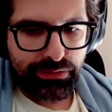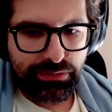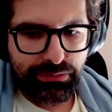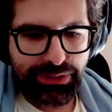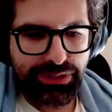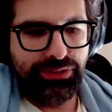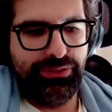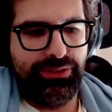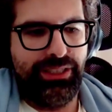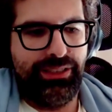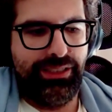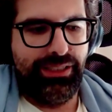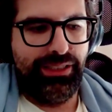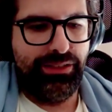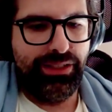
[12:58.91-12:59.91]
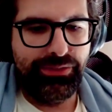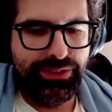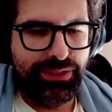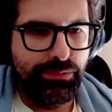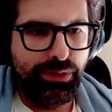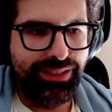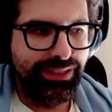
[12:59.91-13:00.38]
because again I don't have
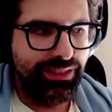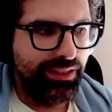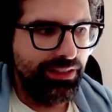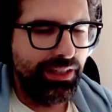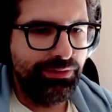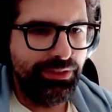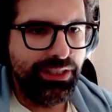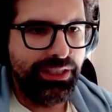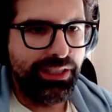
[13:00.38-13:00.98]
any money and I don't have any